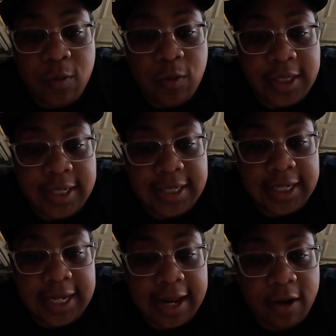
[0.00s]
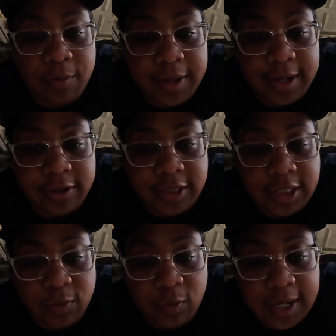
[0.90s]
We did the kettlebell
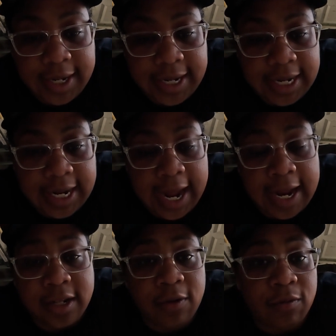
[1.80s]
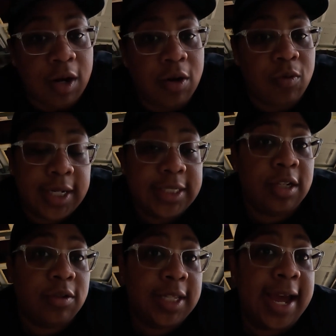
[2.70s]
swing and the rowing.
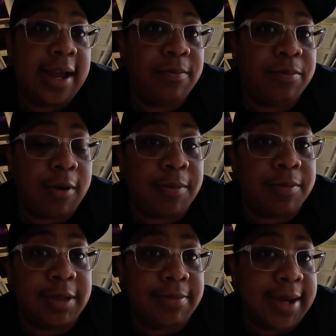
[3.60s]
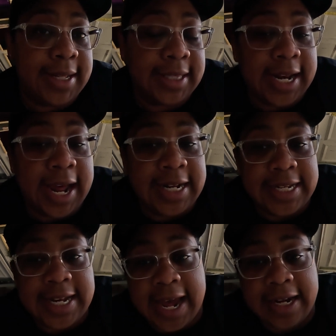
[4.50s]
So that probably meant that I
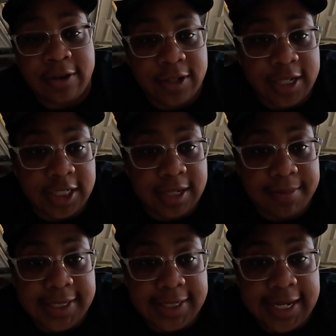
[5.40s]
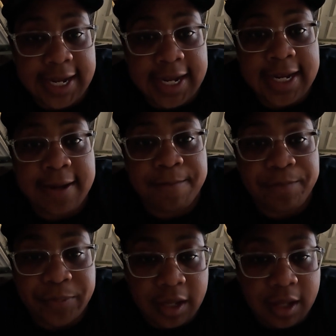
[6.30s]
did not go in the gym this day.
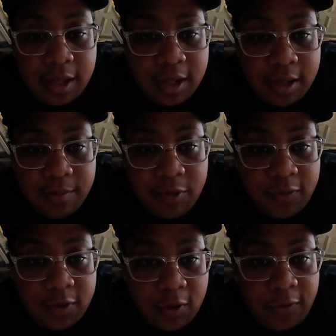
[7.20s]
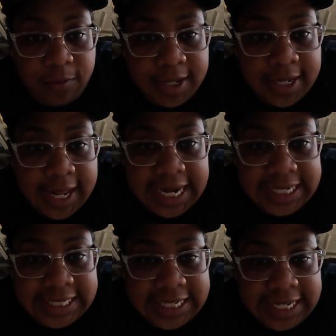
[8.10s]
Moving on from the
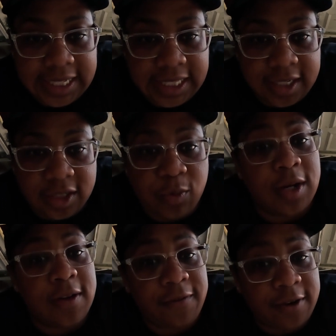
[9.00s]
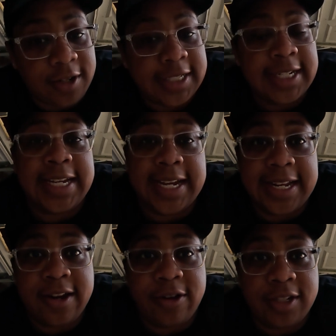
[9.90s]
19th to the 21st.
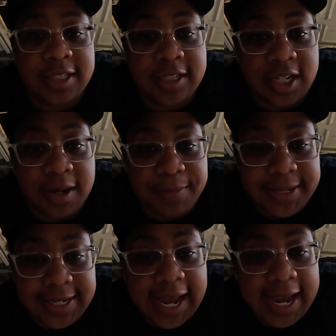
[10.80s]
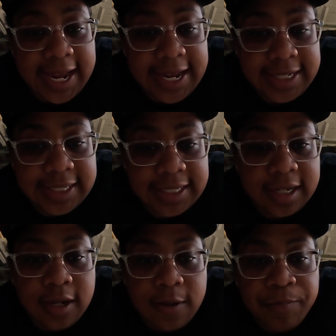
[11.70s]
Again, notice the jump in days.
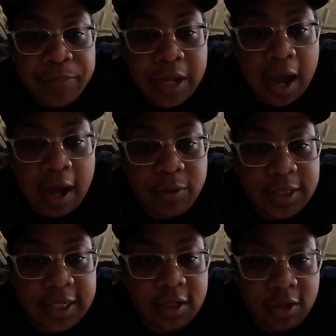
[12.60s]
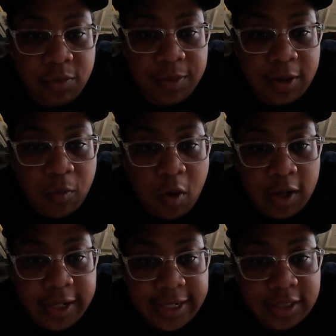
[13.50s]
We did a little bit of
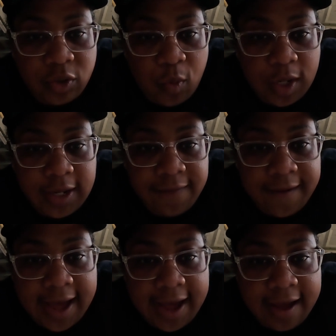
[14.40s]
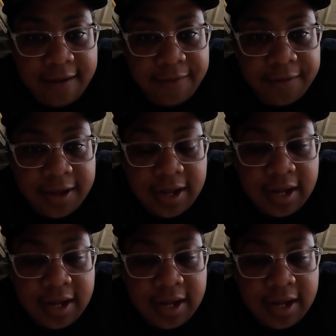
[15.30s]
walking, 25